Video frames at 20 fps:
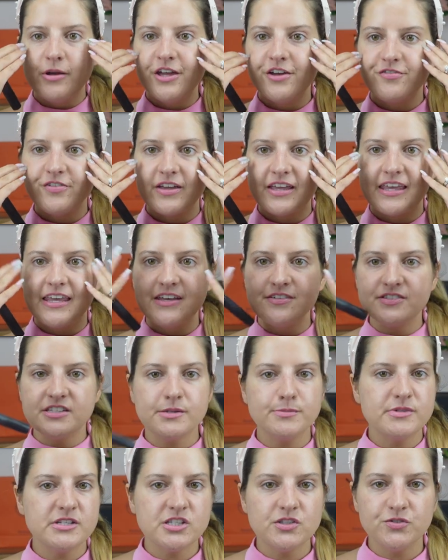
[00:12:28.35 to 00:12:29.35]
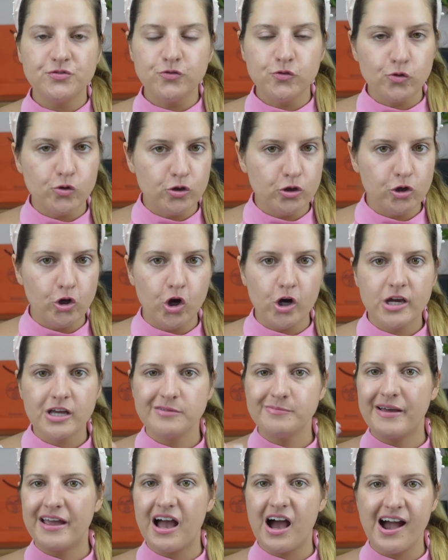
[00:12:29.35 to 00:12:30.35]
if it gives them this full look
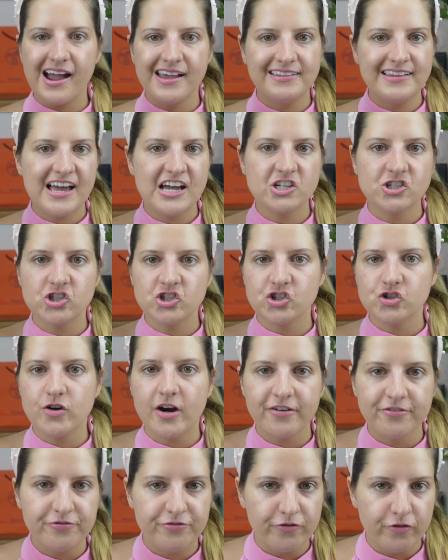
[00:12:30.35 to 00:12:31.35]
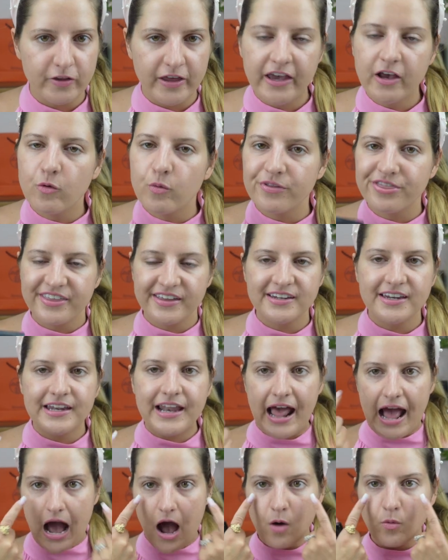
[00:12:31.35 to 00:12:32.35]
and my eyelashes are on fleek within
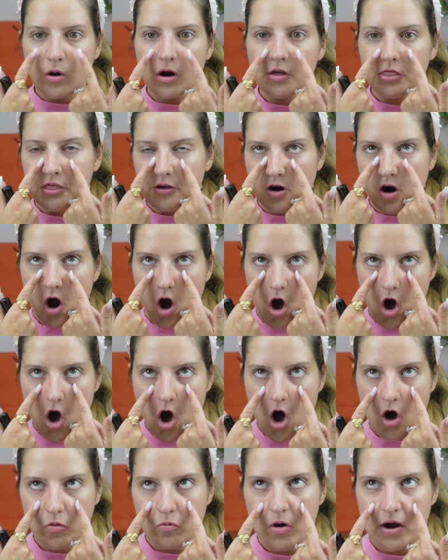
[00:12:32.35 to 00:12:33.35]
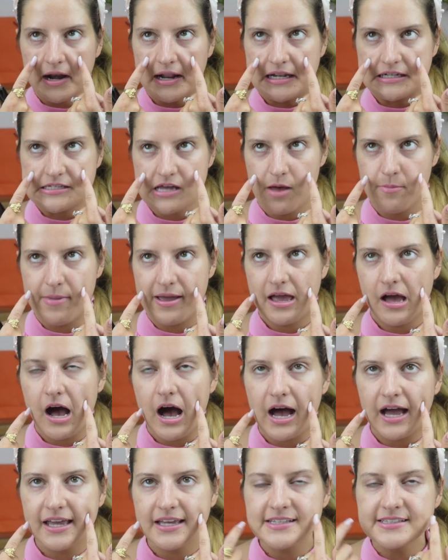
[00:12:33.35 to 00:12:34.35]
an hour, they're all running down my
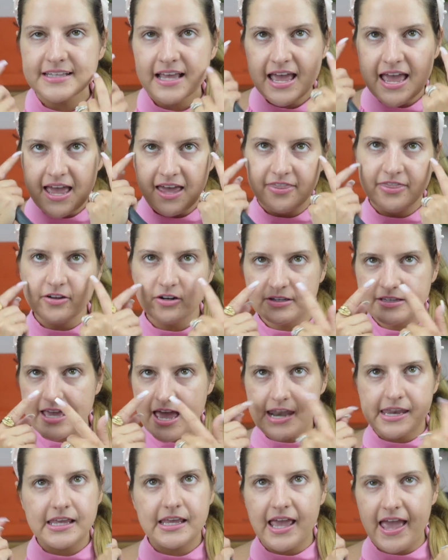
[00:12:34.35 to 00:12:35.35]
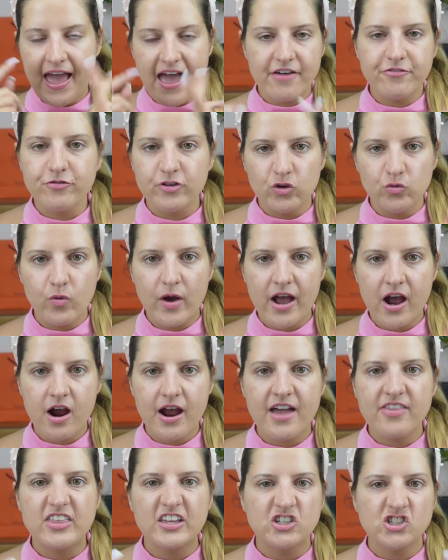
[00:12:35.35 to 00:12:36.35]
eyes and they're getting everywhere
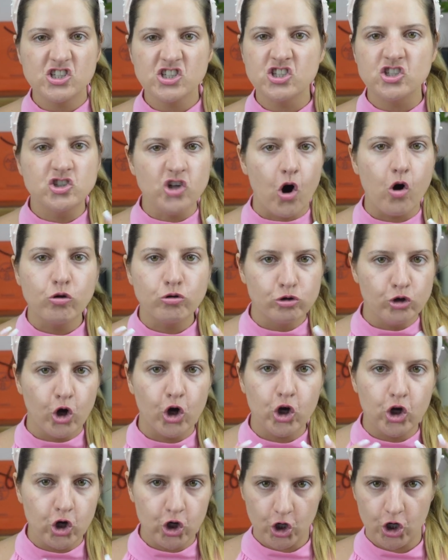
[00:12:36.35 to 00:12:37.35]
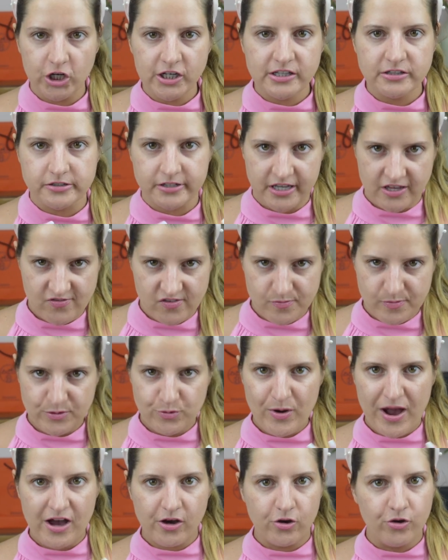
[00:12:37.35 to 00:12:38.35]
and they just don't look good and they're giving
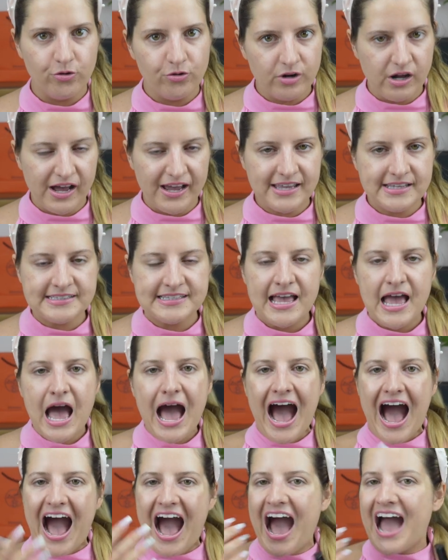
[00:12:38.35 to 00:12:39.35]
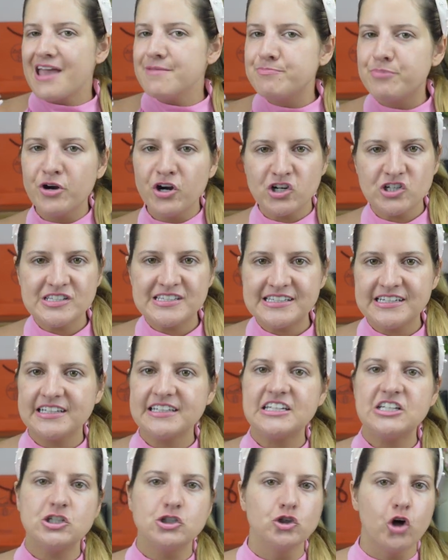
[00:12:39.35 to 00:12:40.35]
me raccoon eyes. I
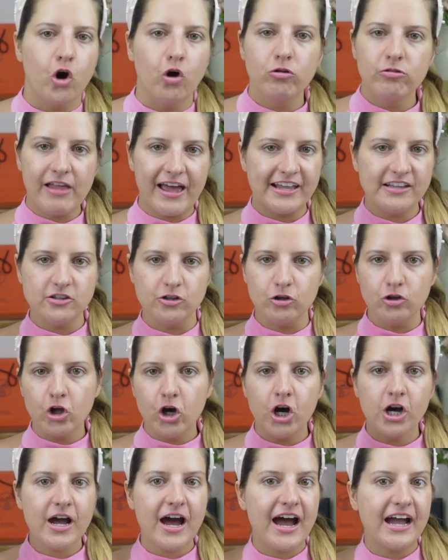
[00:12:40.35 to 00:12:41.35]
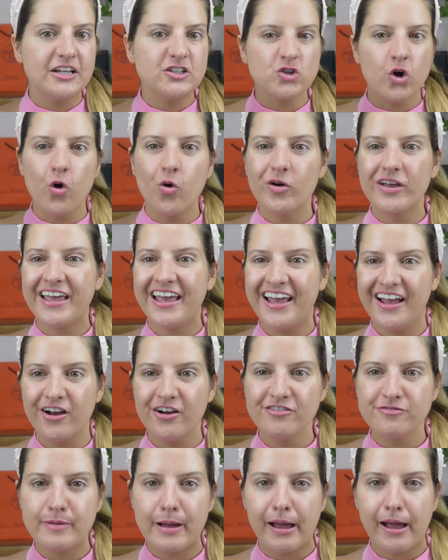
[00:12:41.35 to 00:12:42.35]
personally don't like the look. I don't
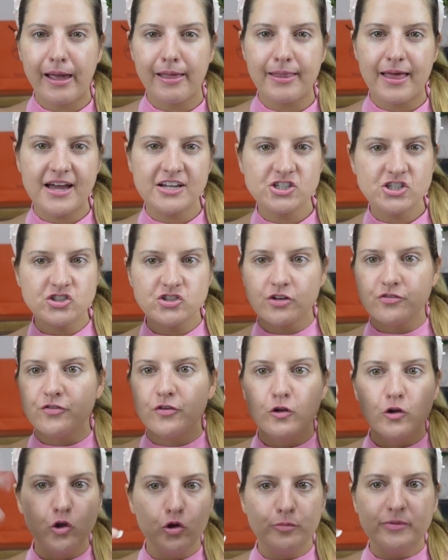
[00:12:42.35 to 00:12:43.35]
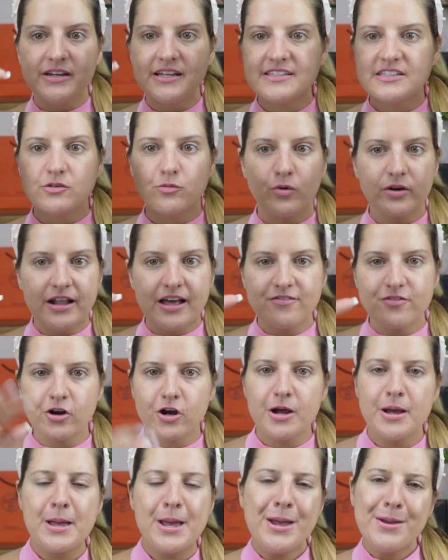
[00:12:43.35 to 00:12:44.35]
care if my eyelashes are voluminous and
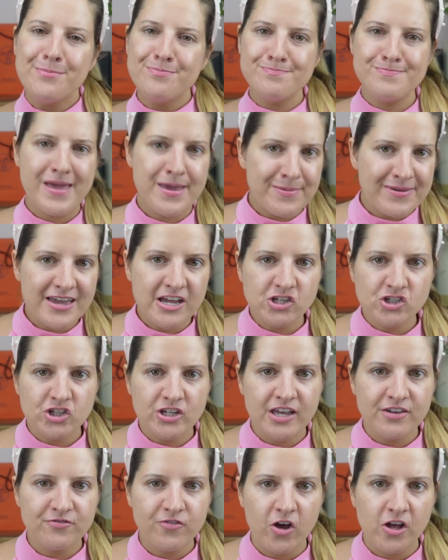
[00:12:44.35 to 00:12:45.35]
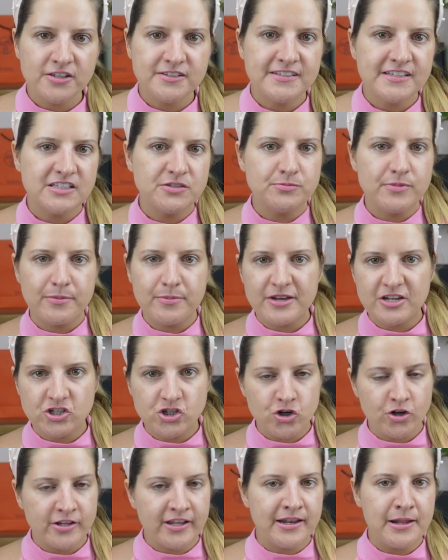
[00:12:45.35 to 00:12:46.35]
whatever. Maybe I should get falsies, maybe I
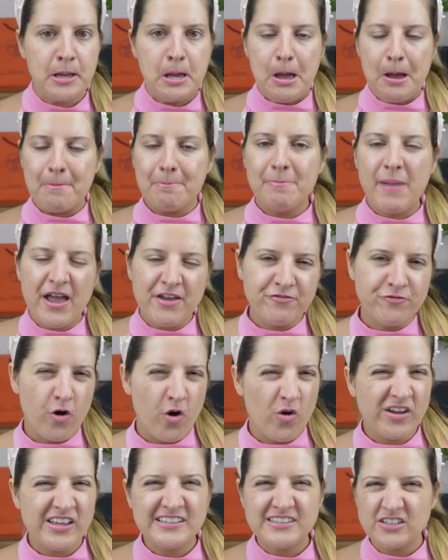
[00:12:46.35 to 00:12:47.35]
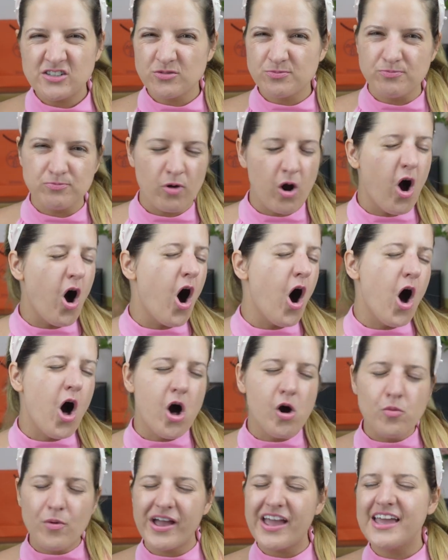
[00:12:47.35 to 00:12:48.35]
shouldn't. My focus is
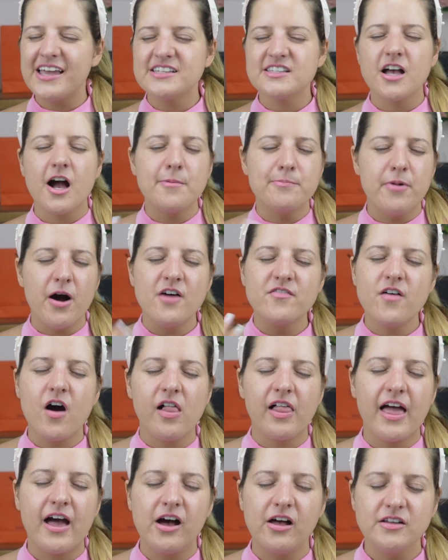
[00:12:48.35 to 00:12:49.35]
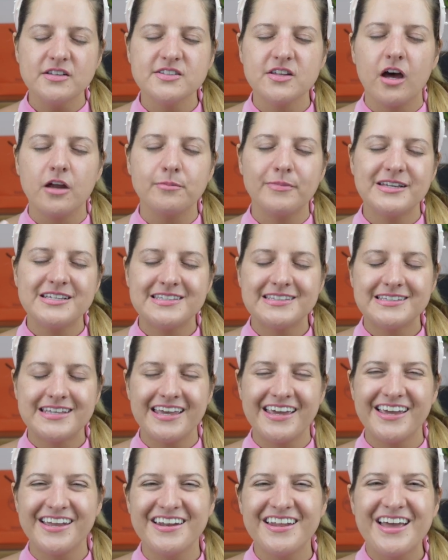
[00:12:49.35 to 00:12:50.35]
always, above all else, on my
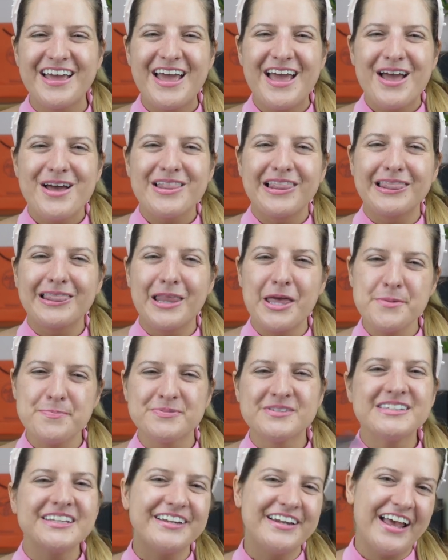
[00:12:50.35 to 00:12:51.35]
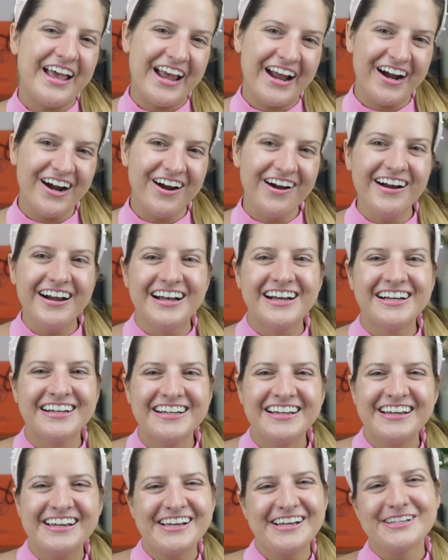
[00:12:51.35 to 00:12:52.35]
skin, lips, and hair.
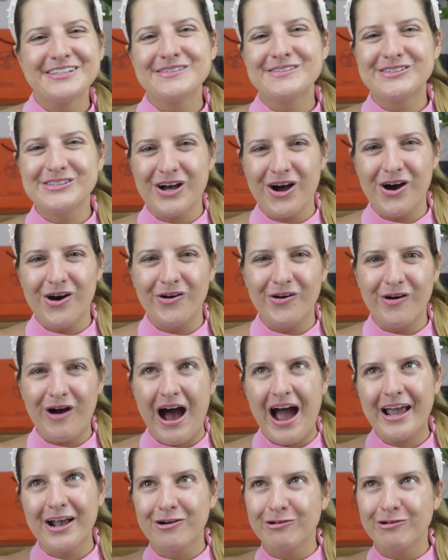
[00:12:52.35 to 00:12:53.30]
So